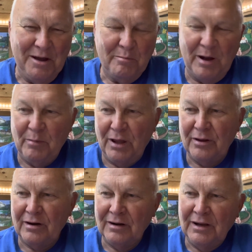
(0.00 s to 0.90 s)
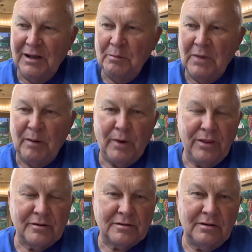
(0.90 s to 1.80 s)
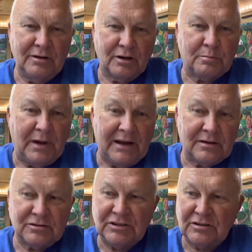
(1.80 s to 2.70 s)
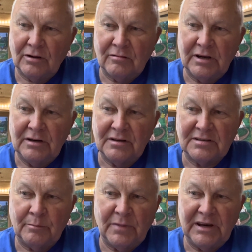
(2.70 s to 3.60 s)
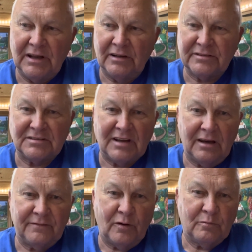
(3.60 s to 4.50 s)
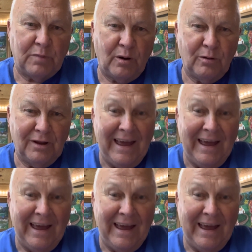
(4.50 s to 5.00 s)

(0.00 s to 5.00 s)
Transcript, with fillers: my mother my mother looked back and she turned into somebody else's telephone pole.